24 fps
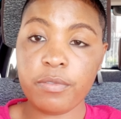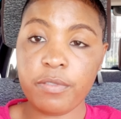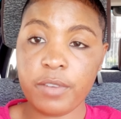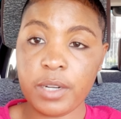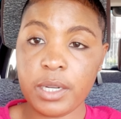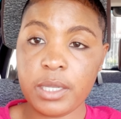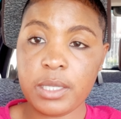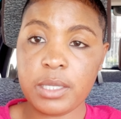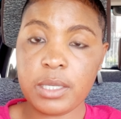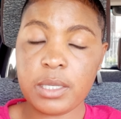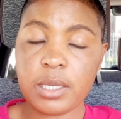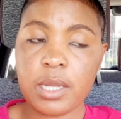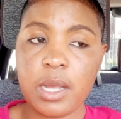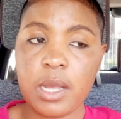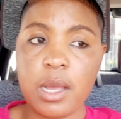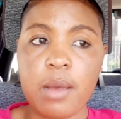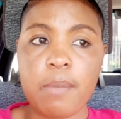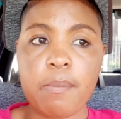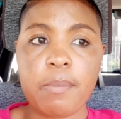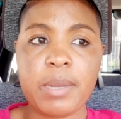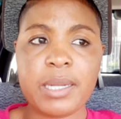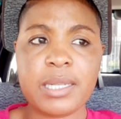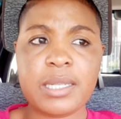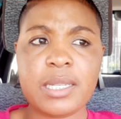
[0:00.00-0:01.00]
friend.
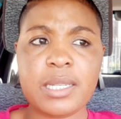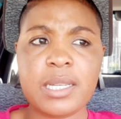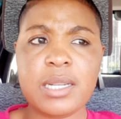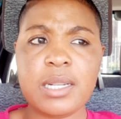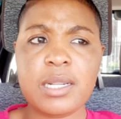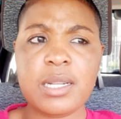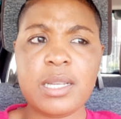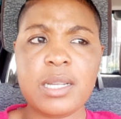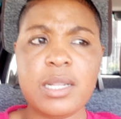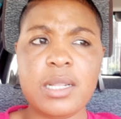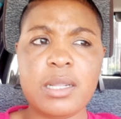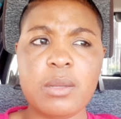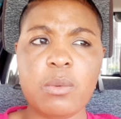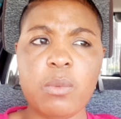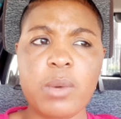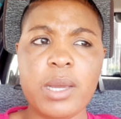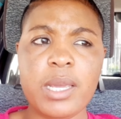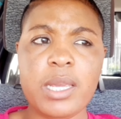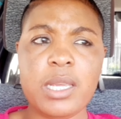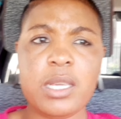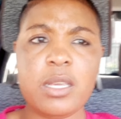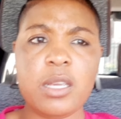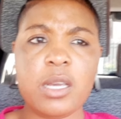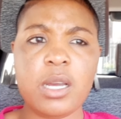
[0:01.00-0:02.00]
But in the
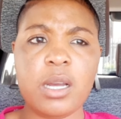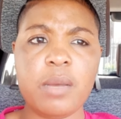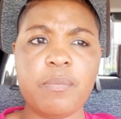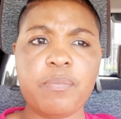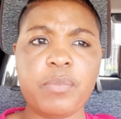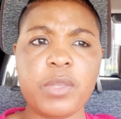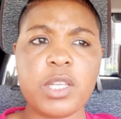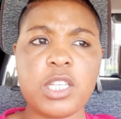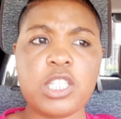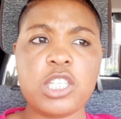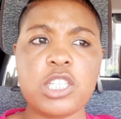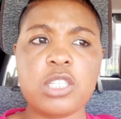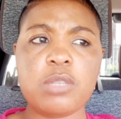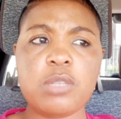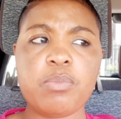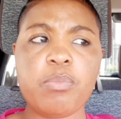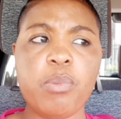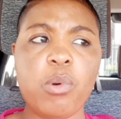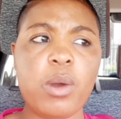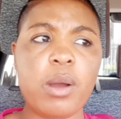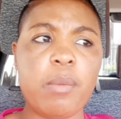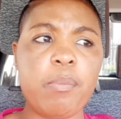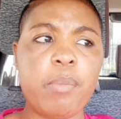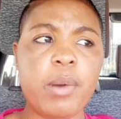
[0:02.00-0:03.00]
way she
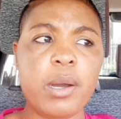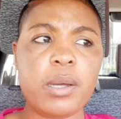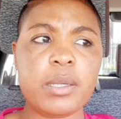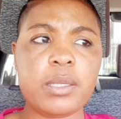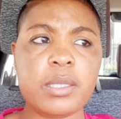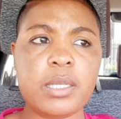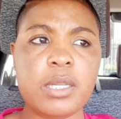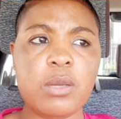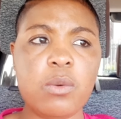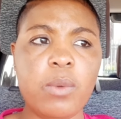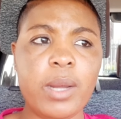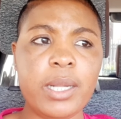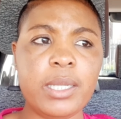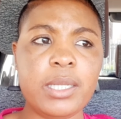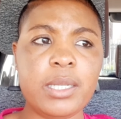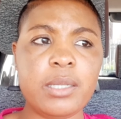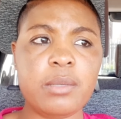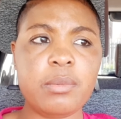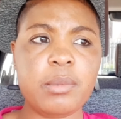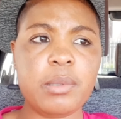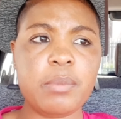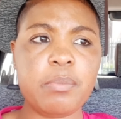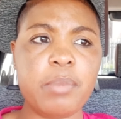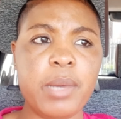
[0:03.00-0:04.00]
spoke about, he
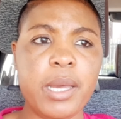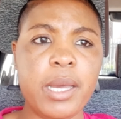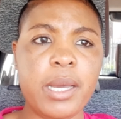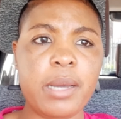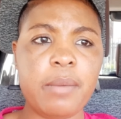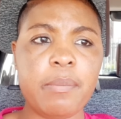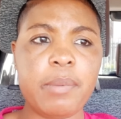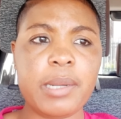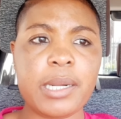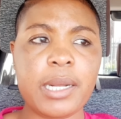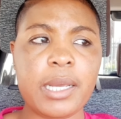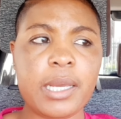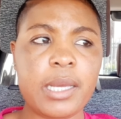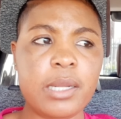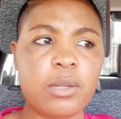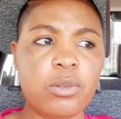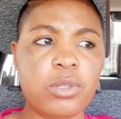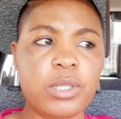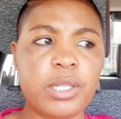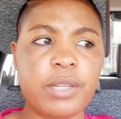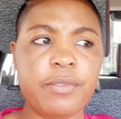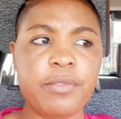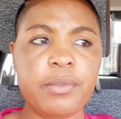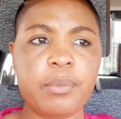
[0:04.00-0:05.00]
wanted me back, but I
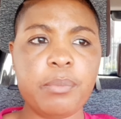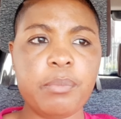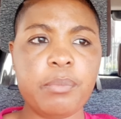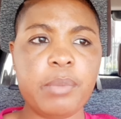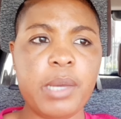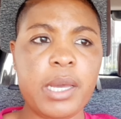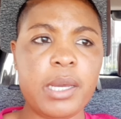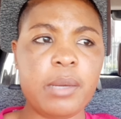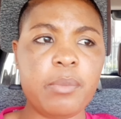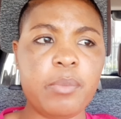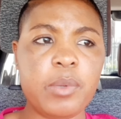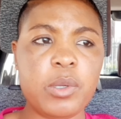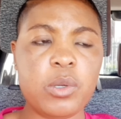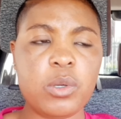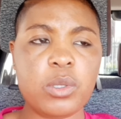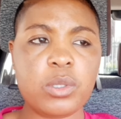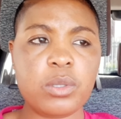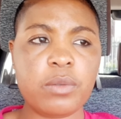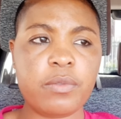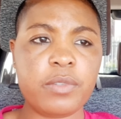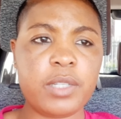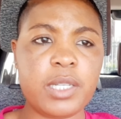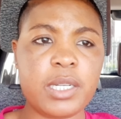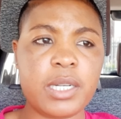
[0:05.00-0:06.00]
cannot have him back
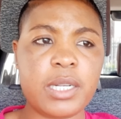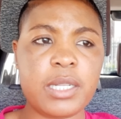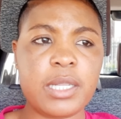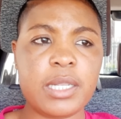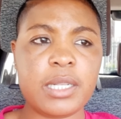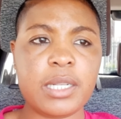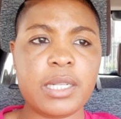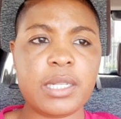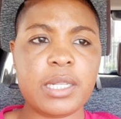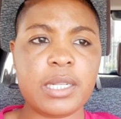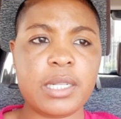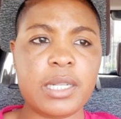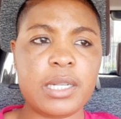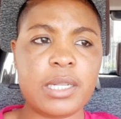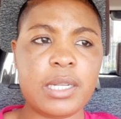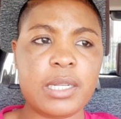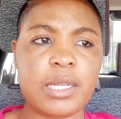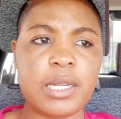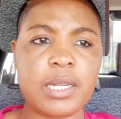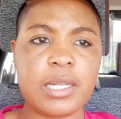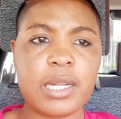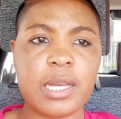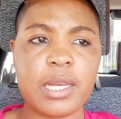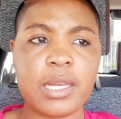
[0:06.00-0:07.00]
because of I
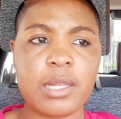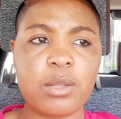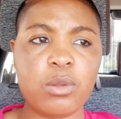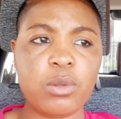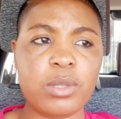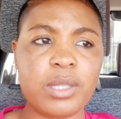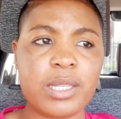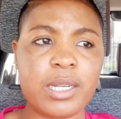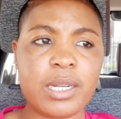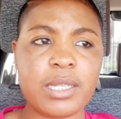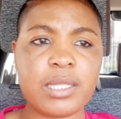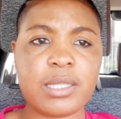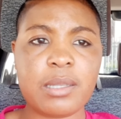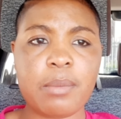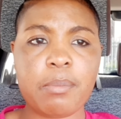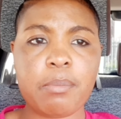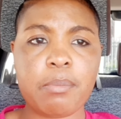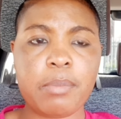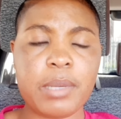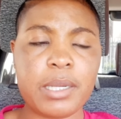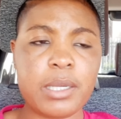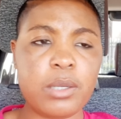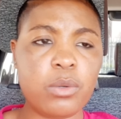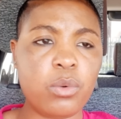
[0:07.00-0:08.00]
cannot trust
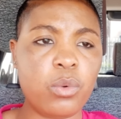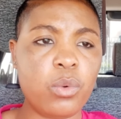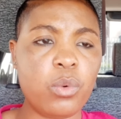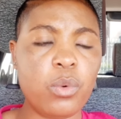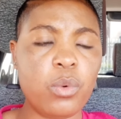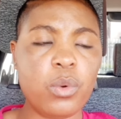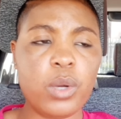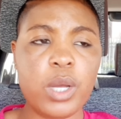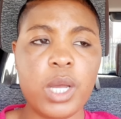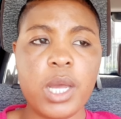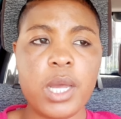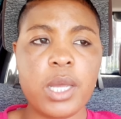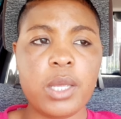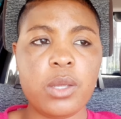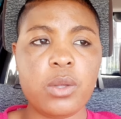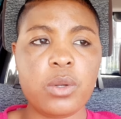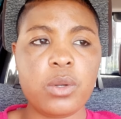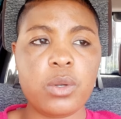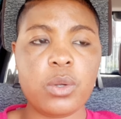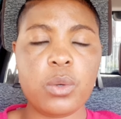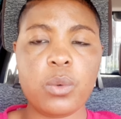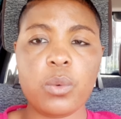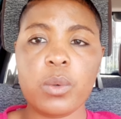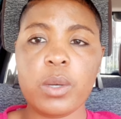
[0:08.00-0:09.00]
somebody who
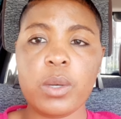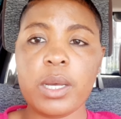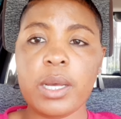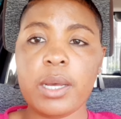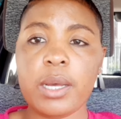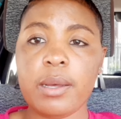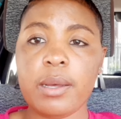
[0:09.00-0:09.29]
who